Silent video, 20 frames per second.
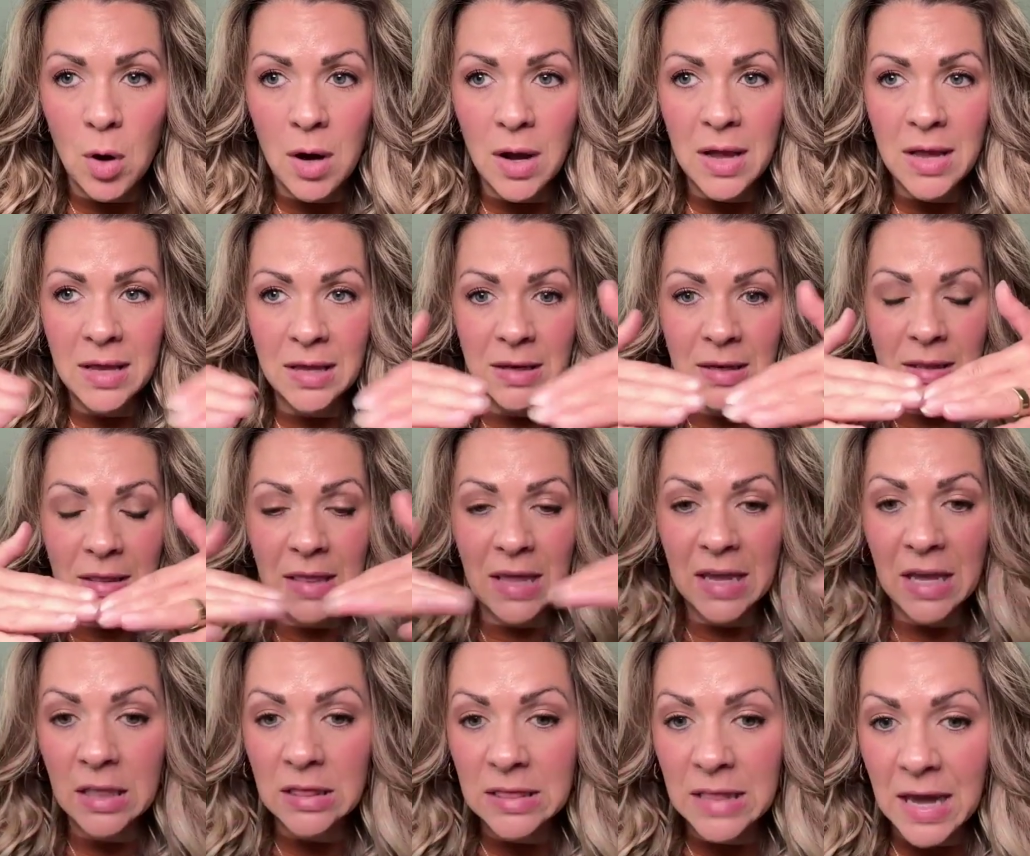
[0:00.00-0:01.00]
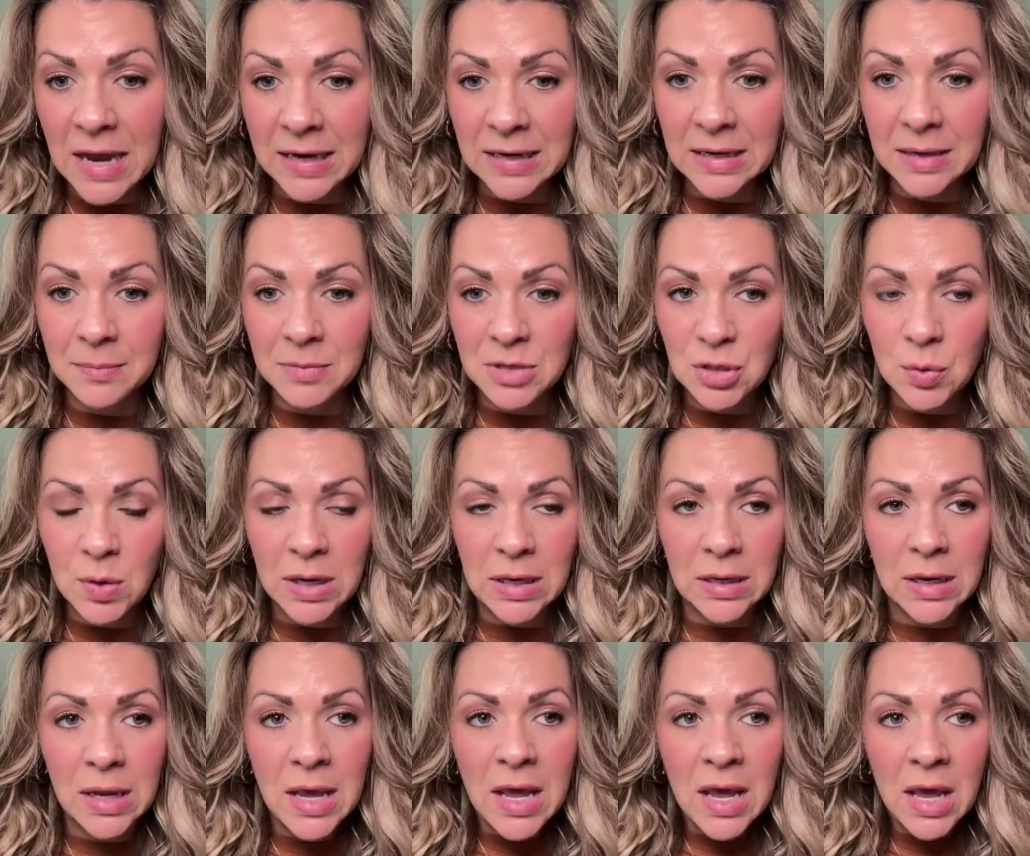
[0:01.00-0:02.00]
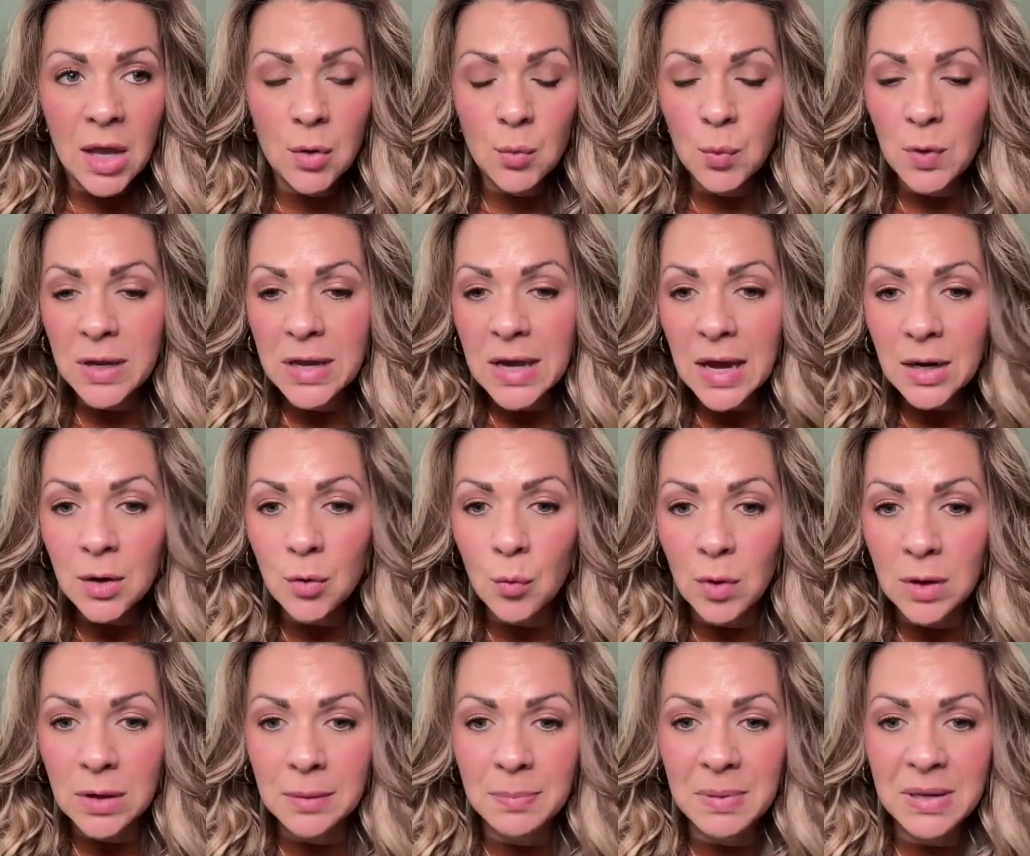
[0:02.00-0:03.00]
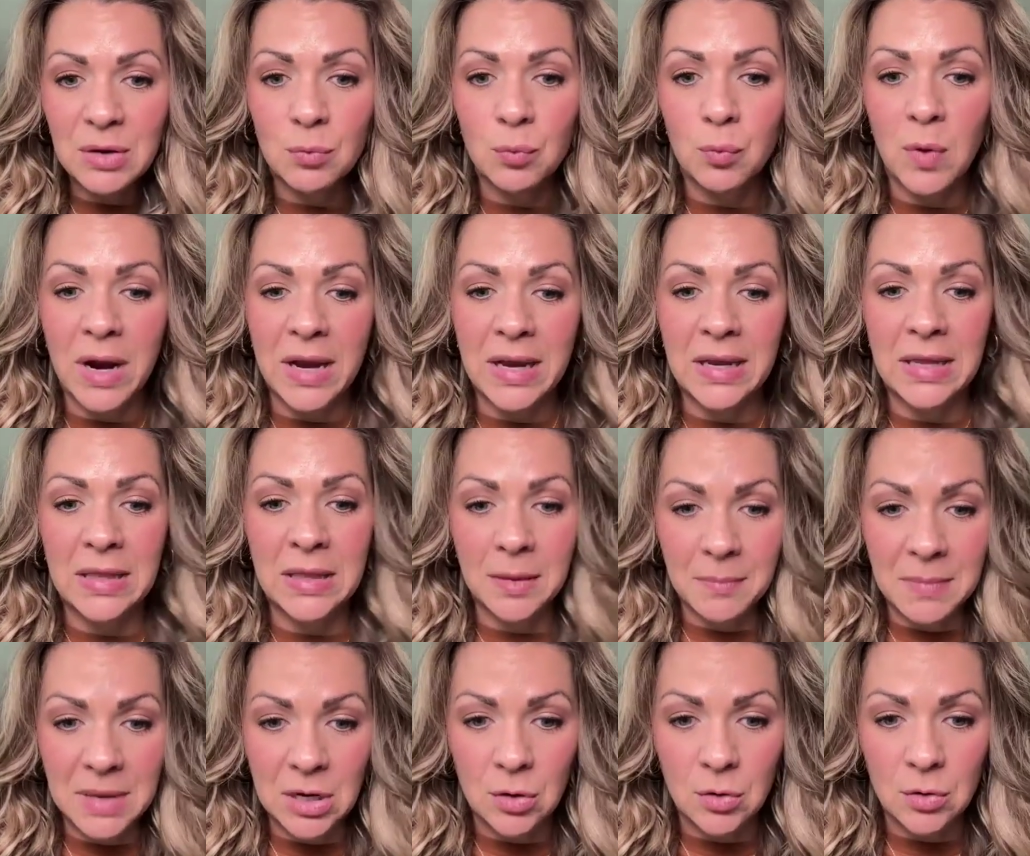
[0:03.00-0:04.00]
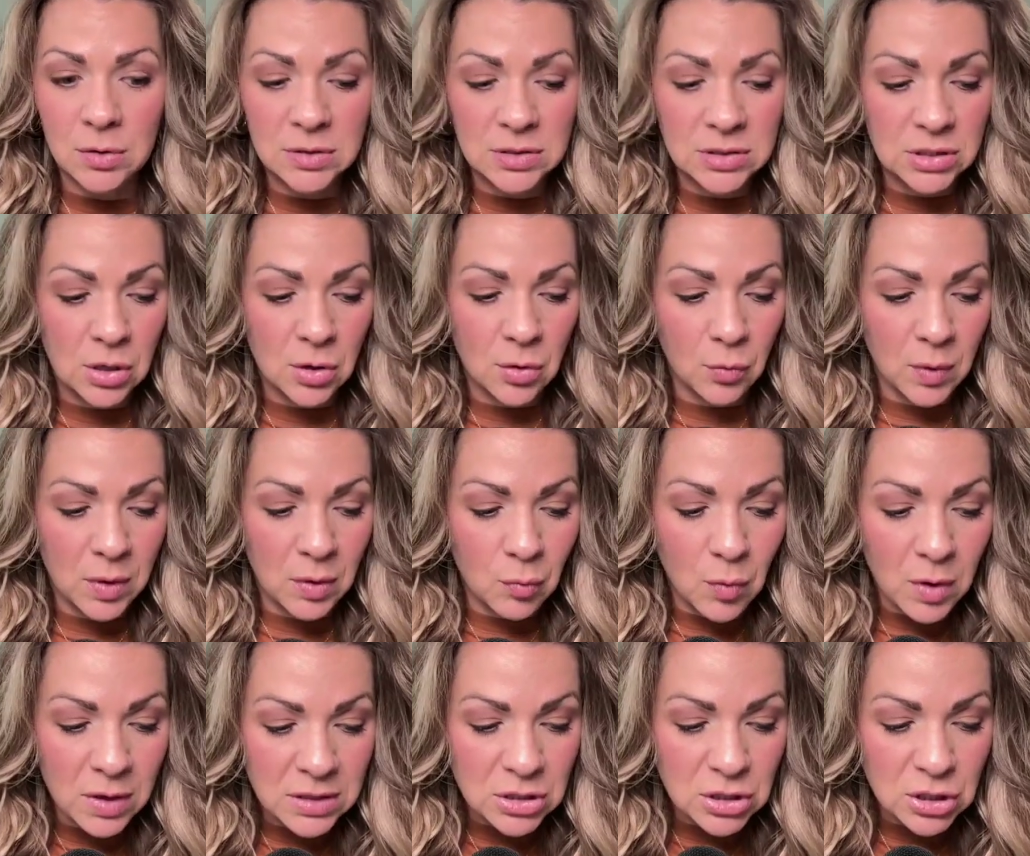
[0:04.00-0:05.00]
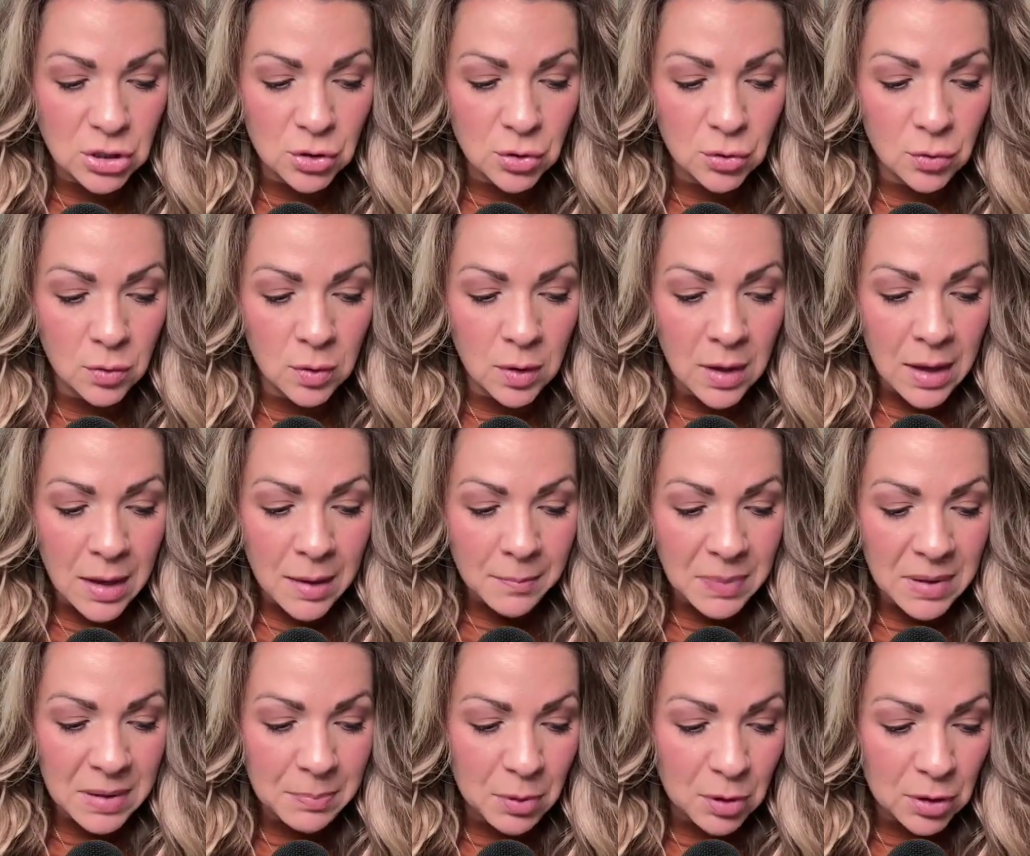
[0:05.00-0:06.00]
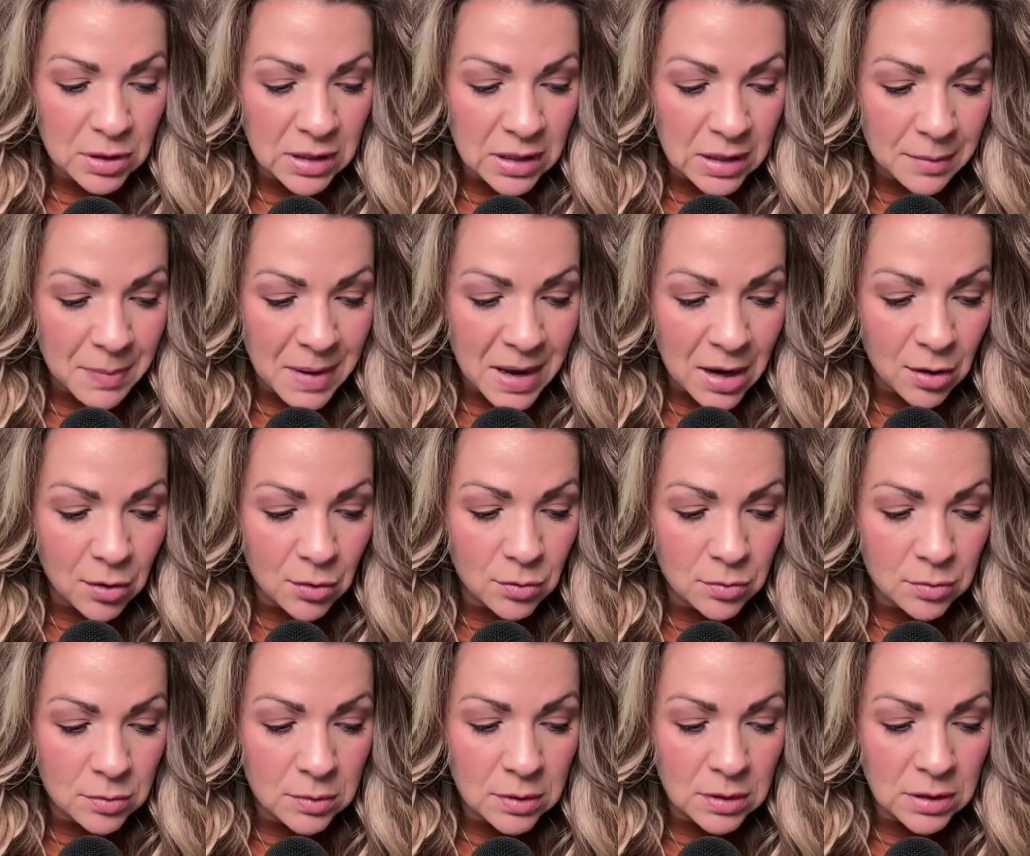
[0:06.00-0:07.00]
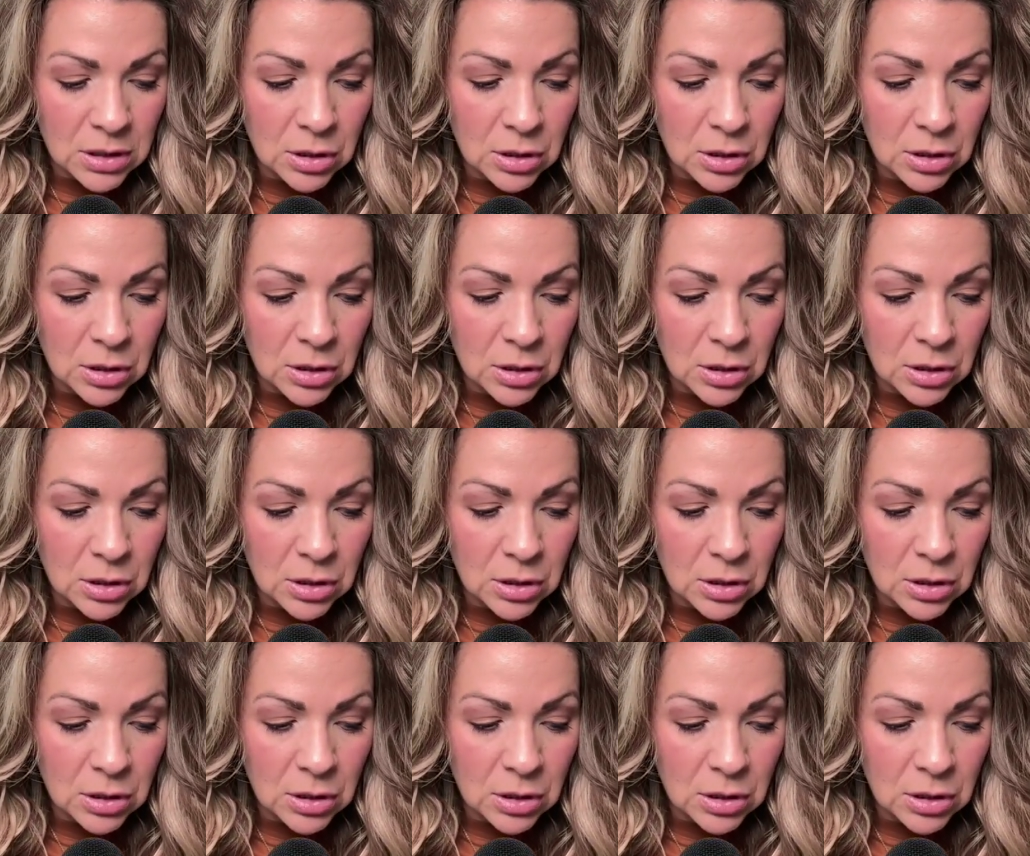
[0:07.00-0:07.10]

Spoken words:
and like a line in between. And we kind of want to be right in the middle. So we want to be burning about,